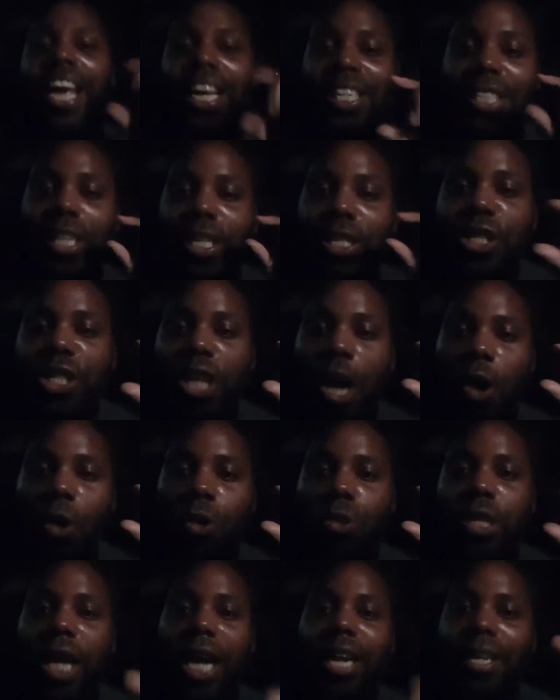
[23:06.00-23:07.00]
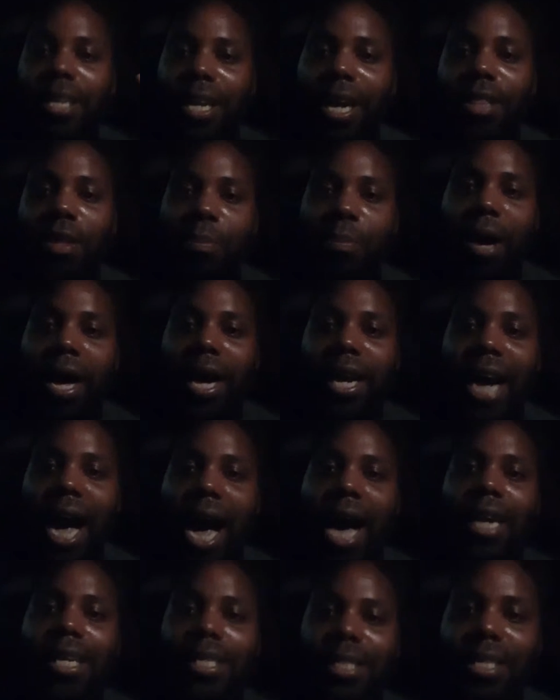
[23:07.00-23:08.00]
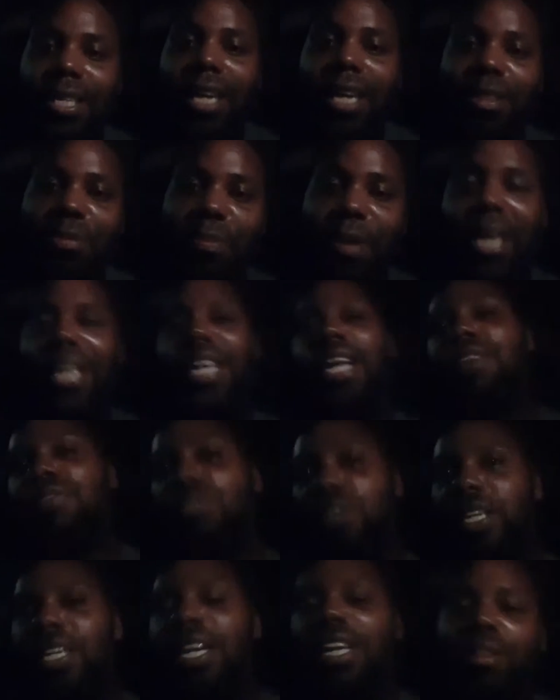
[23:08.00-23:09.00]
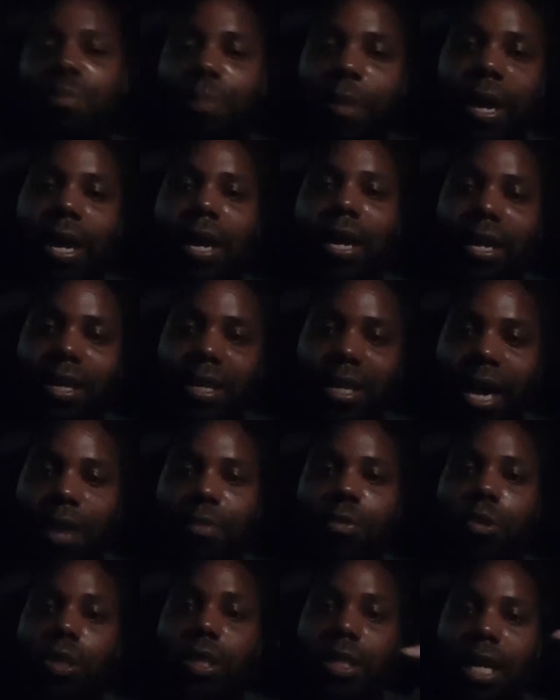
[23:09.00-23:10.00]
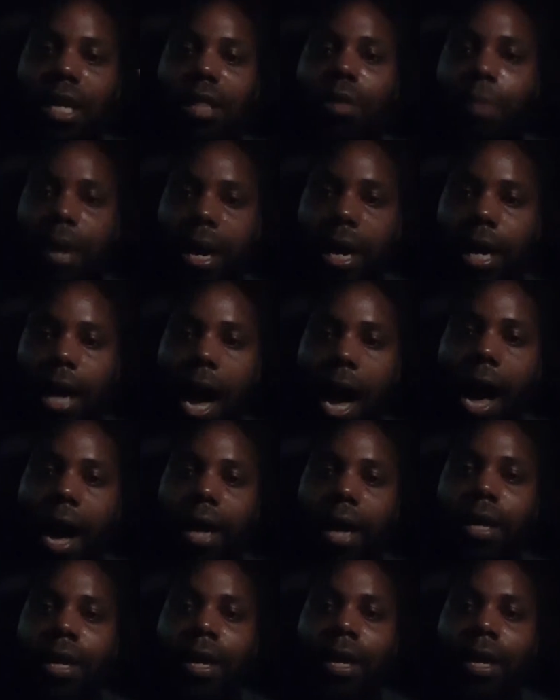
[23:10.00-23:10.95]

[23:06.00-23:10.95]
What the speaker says: "It just shows that another man God is another man devil, and another man devil is another man God."